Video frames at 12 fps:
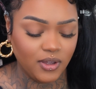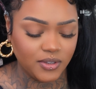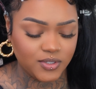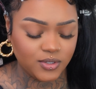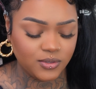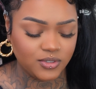
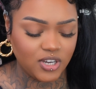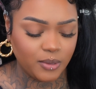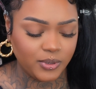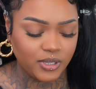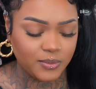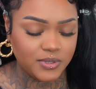also
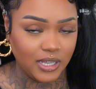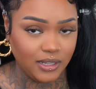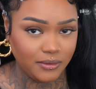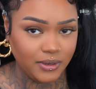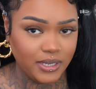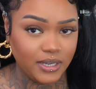chopping up
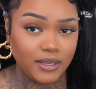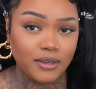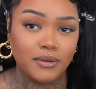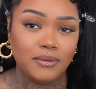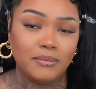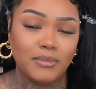salad right
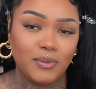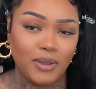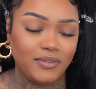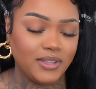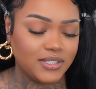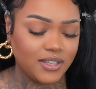now, my
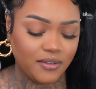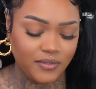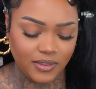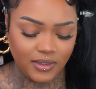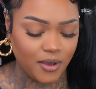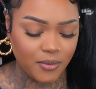wife gets off
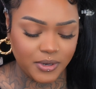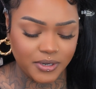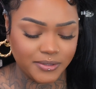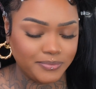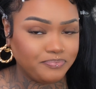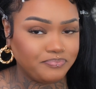in an hour.